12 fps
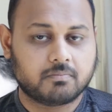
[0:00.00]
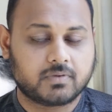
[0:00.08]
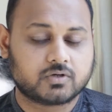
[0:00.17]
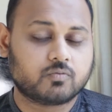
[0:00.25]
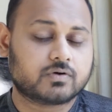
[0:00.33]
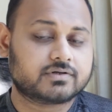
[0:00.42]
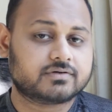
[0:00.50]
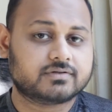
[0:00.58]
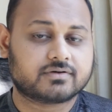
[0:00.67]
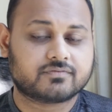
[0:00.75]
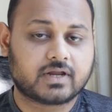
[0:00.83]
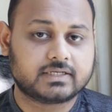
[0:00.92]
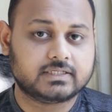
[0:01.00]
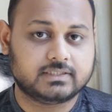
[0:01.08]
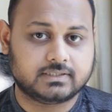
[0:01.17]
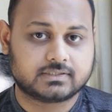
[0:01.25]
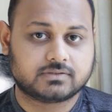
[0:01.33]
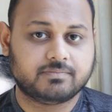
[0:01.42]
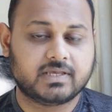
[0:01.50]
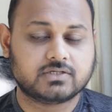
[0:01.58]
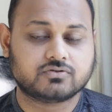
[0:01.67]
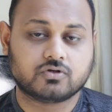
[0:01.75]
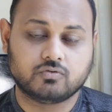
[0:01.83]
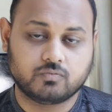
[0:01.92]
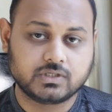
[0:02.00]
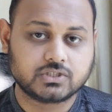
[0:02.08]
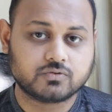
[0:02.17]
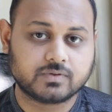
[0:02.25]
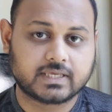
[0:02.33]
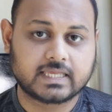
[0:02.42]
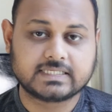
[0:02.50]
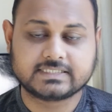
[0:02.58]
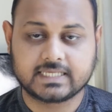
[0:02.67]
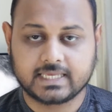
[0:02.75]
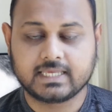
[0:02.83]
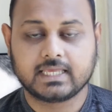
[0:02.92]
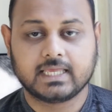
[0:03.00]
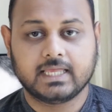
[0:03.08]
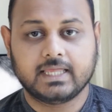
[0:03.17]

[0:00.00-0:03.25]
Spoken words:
But what are the criteria based on which we can say